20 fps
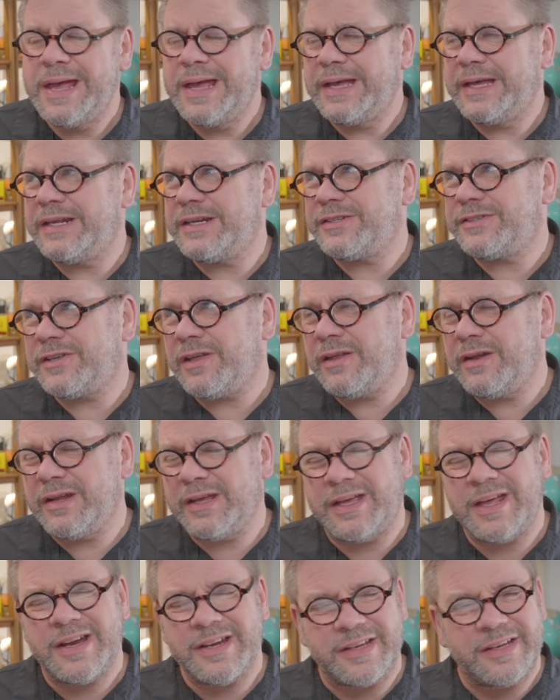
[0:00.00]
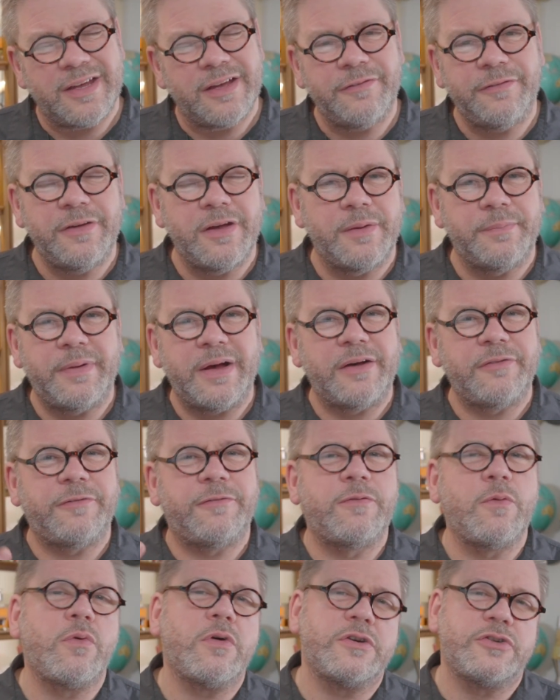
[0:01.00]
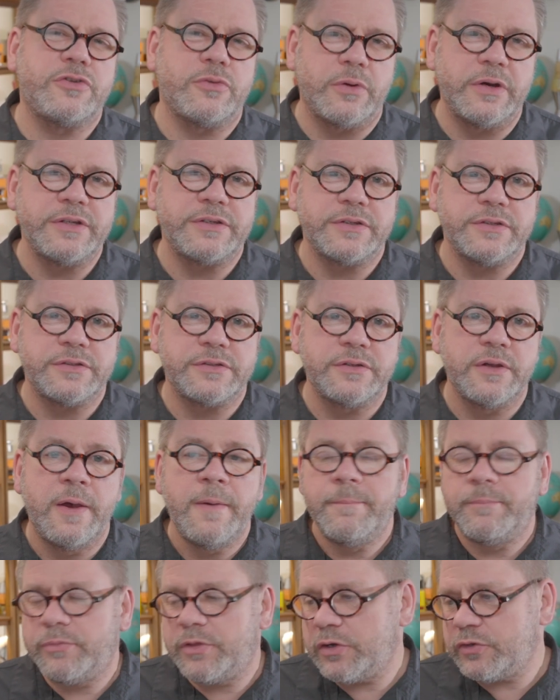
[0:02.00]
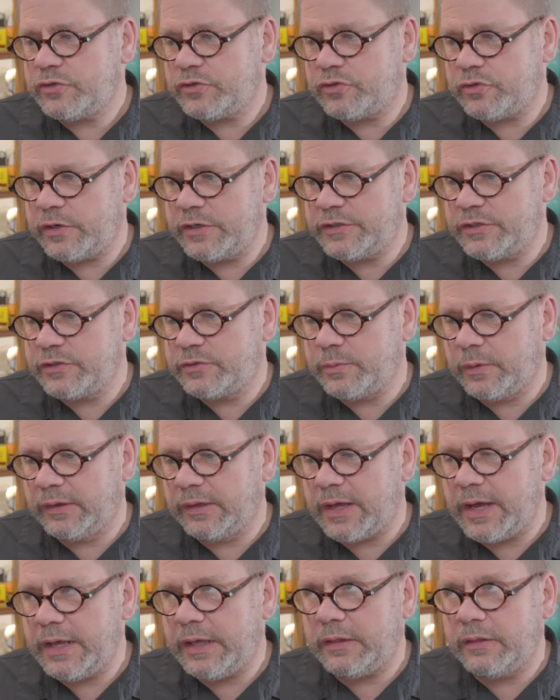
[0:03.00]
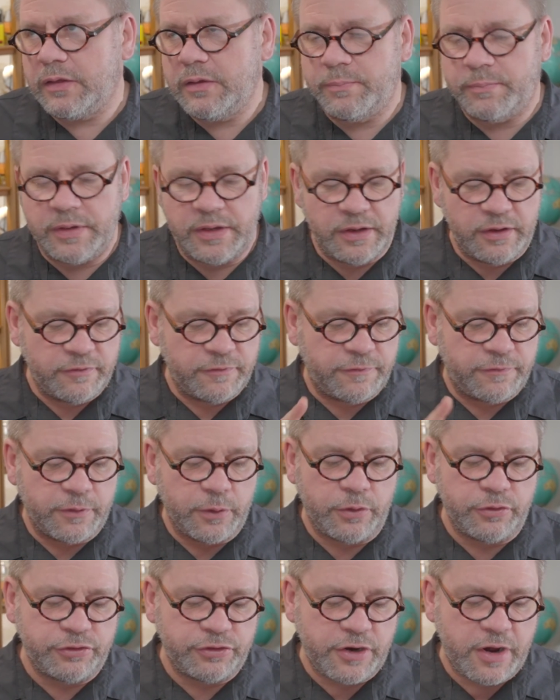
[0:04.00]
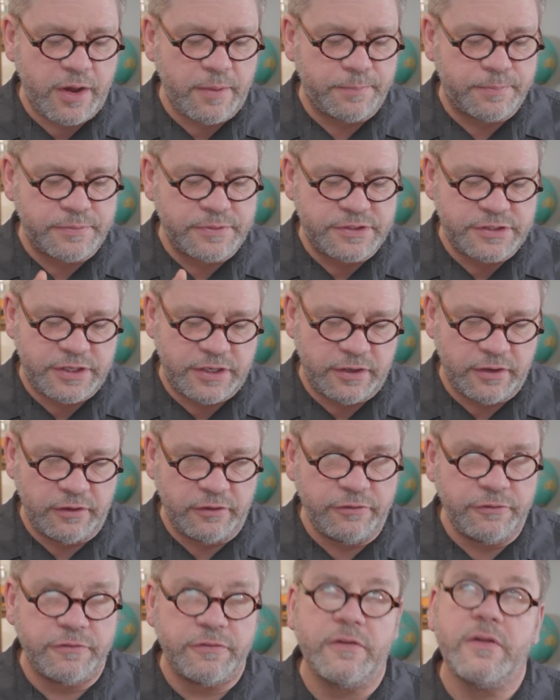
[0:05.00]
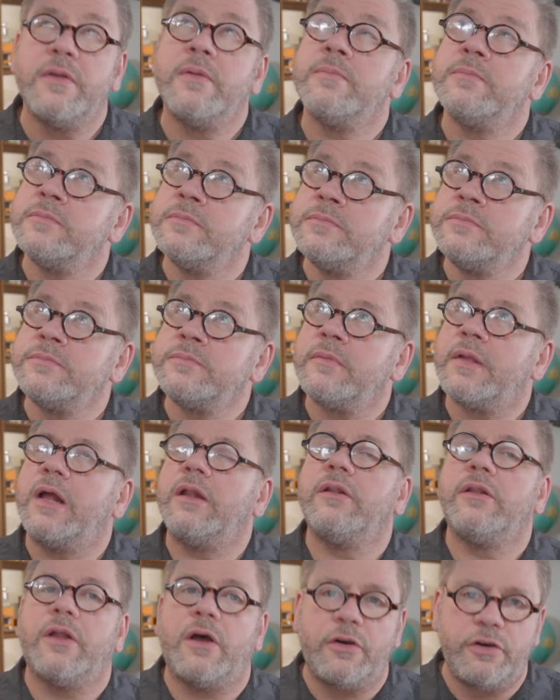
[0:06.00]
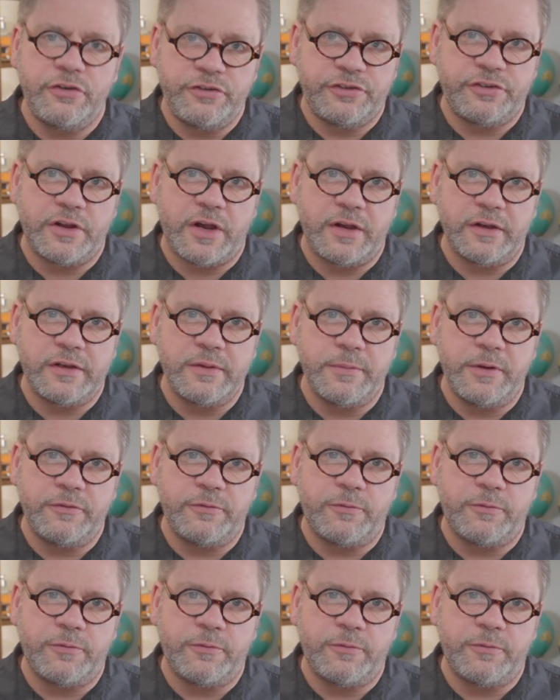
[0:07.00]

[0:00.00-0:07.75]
and it's only going to give you about 4 choices. Those choices will likely be Photoshop, TIFF, large document